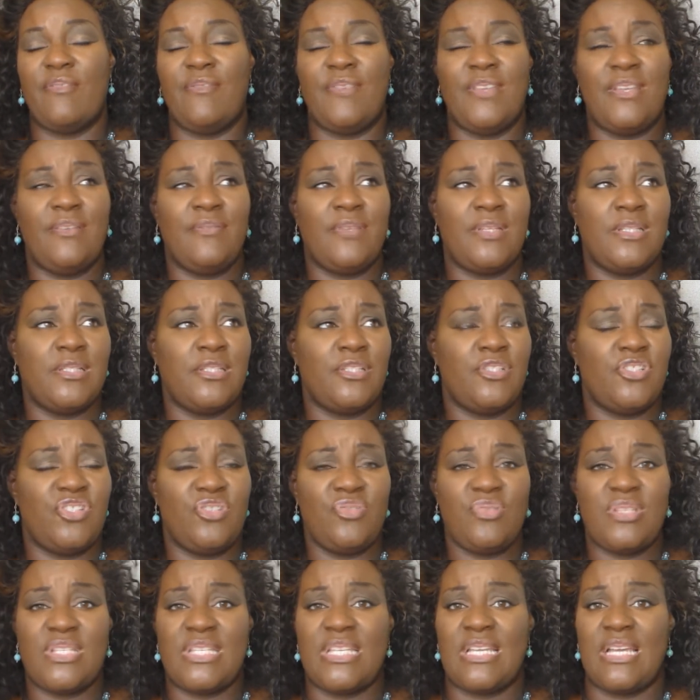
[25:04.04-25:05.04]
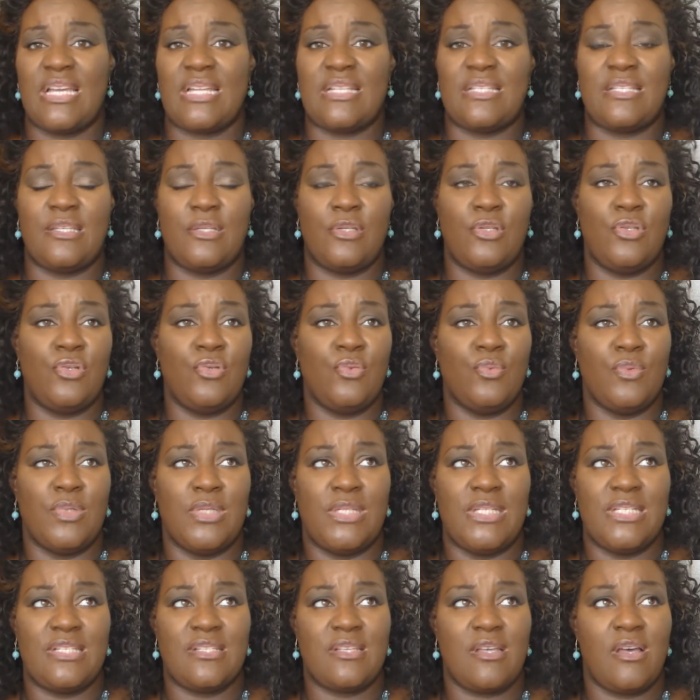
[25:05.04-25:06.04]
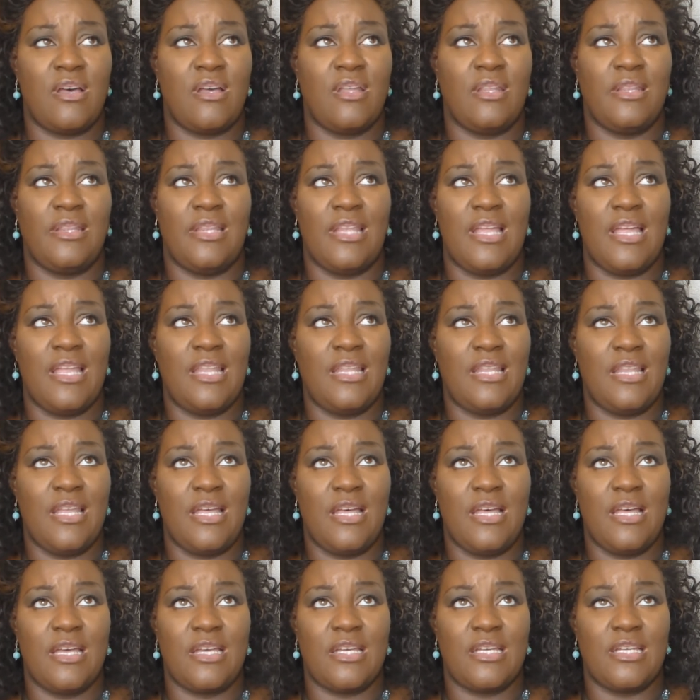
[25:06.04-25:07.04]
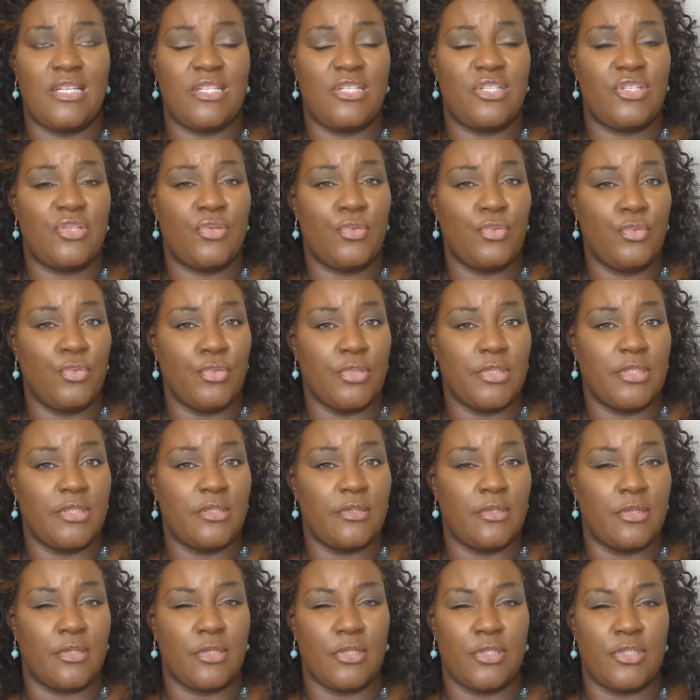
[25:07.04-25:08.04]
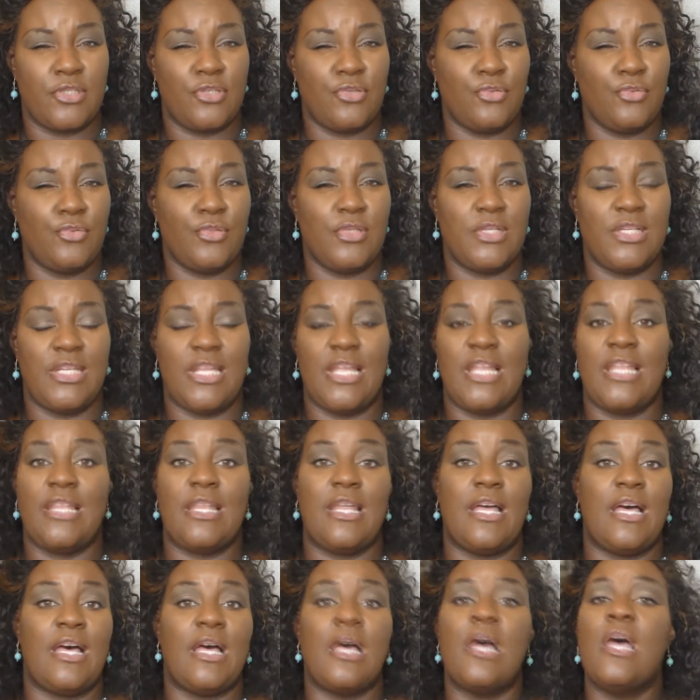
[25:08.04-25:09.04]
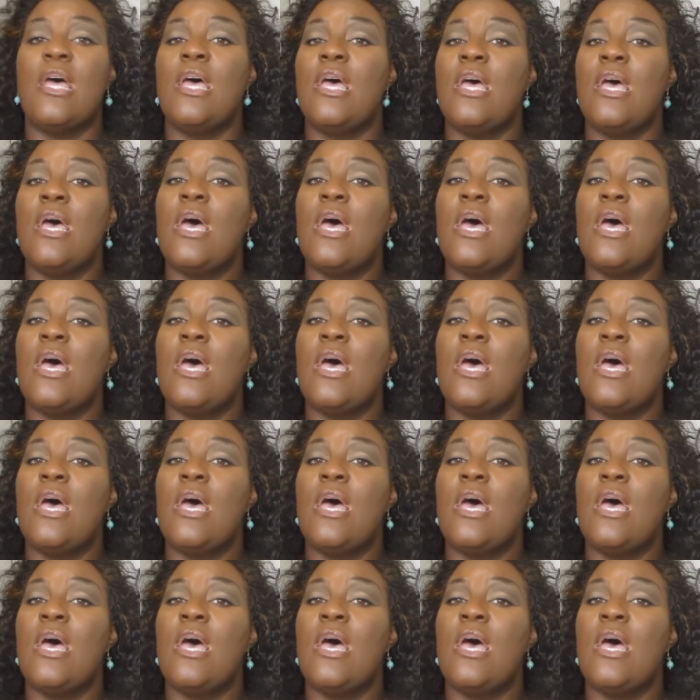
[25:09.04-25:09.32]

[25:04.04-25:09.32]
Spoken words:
Viva La Juicy got some new one. It's called La La Couture, or Couture La La.